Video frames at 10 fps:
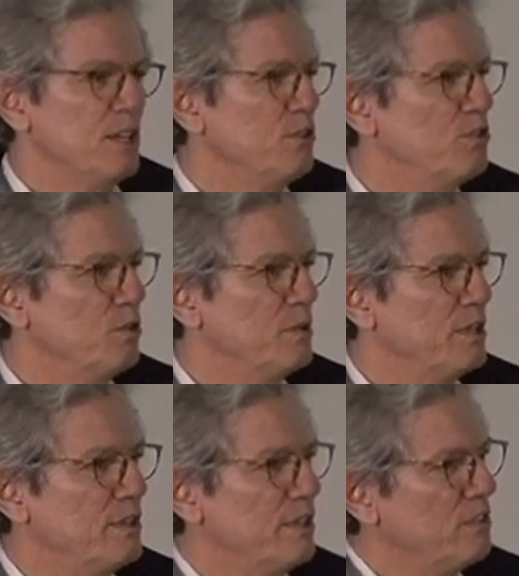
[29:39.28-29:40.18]
So
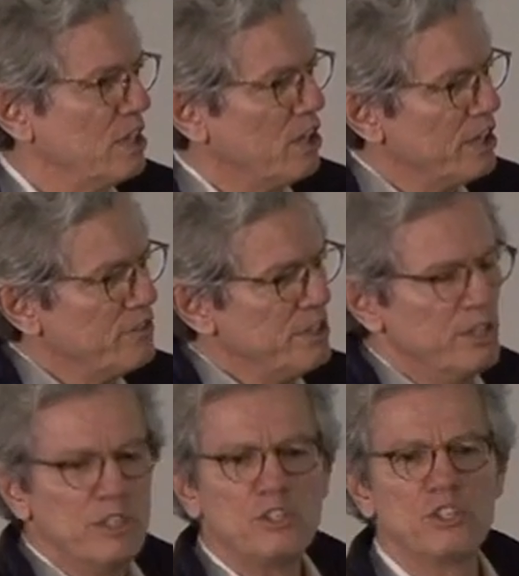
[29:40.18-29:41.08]
there's a lot of
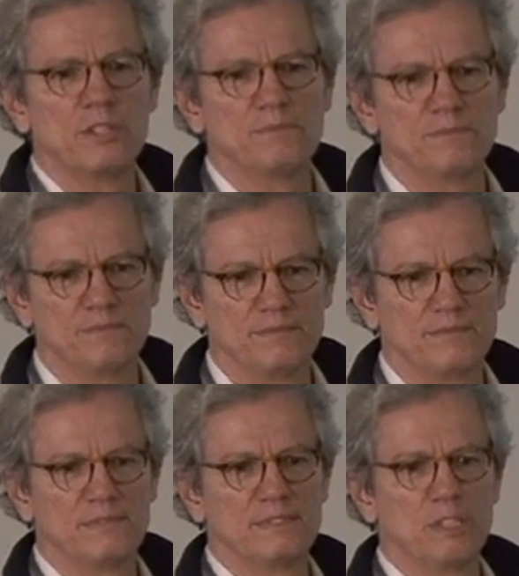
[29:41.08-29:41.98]
inertia.
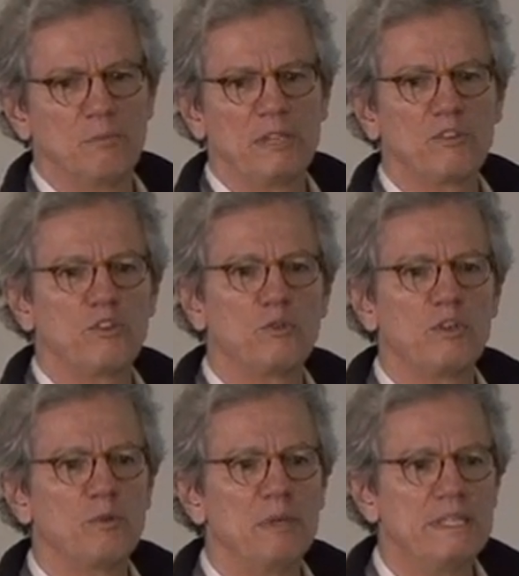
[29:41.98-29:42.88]
That makes the
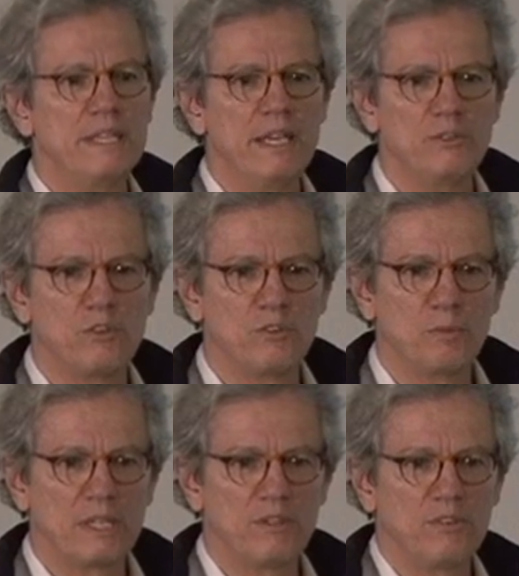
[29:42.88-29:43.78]
situation a bit dangerous
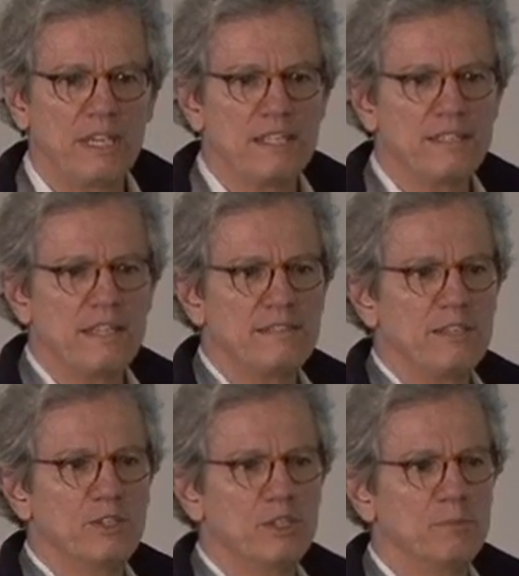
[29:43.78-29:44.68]
because the United States
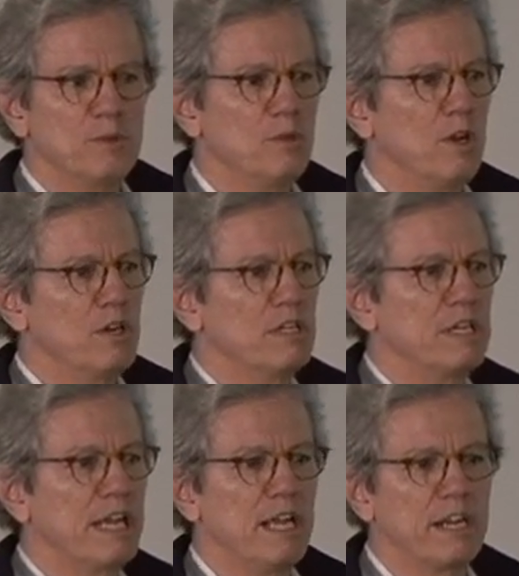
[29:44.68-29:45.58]
and Europe no longer
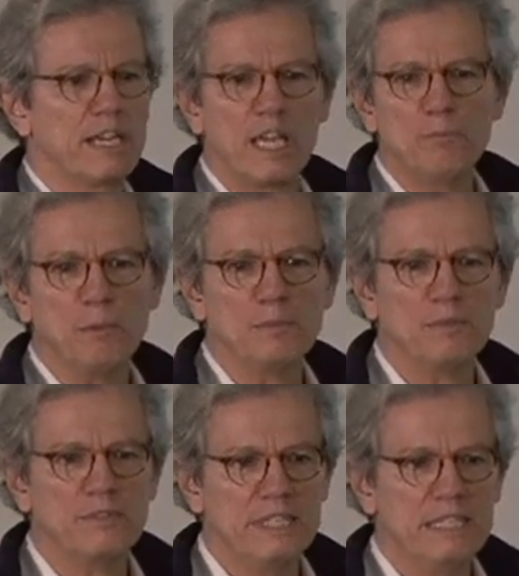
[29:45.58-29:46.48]
are
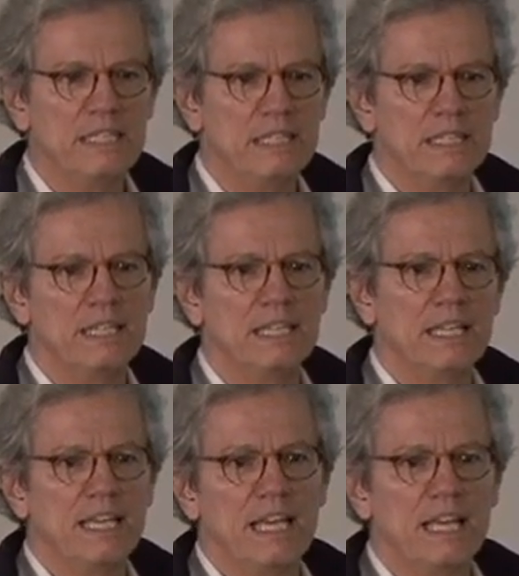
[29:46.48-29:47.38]
capable of leading
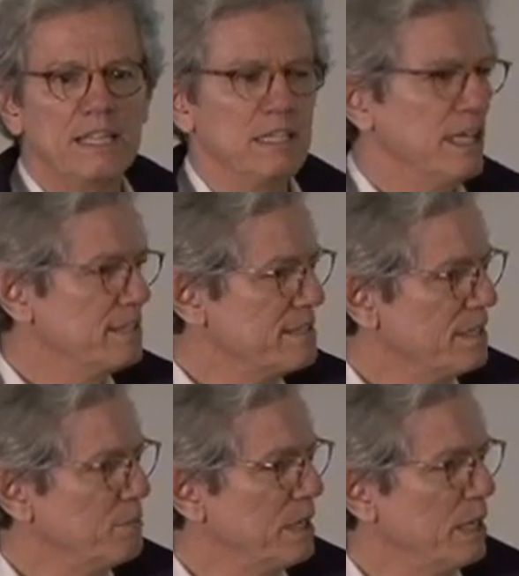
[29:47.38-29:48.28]
and the others
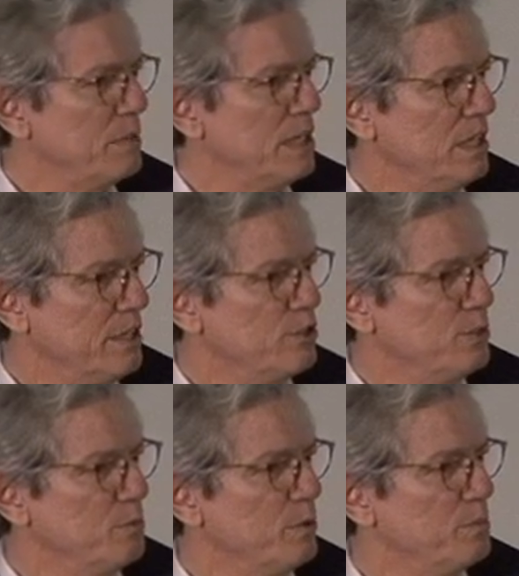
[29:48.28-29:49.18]
that are becoming larger
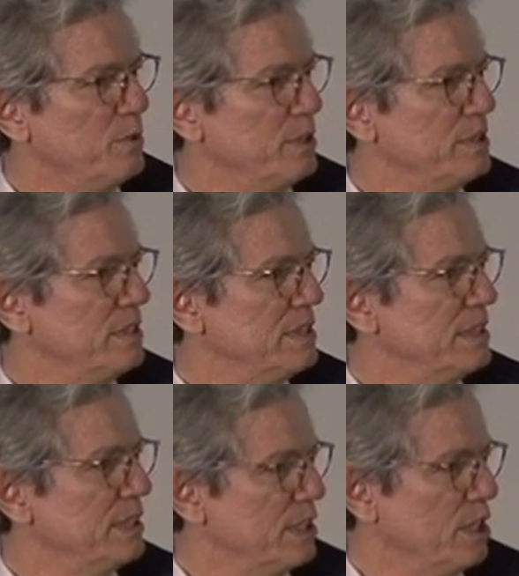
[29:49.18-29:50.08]
and more important,
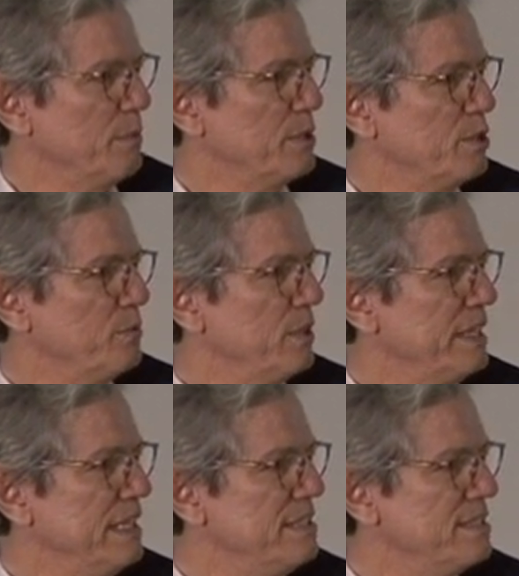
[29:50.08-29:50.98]
in economic terms
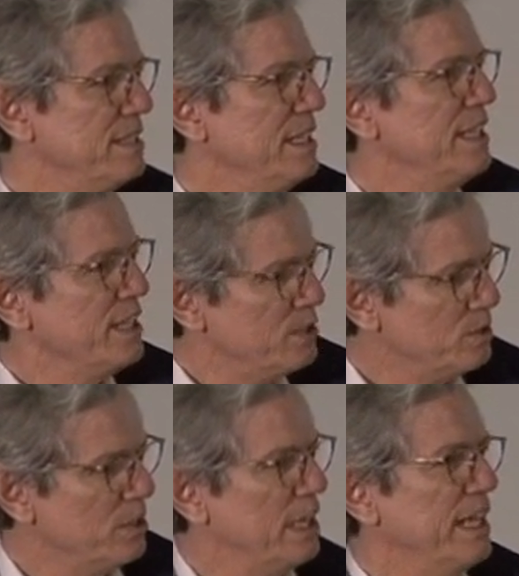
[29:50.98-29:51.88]
at least,
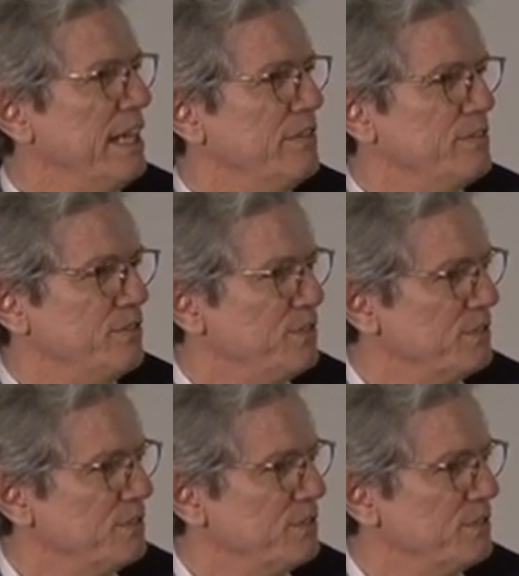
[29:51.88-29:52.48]
do not have,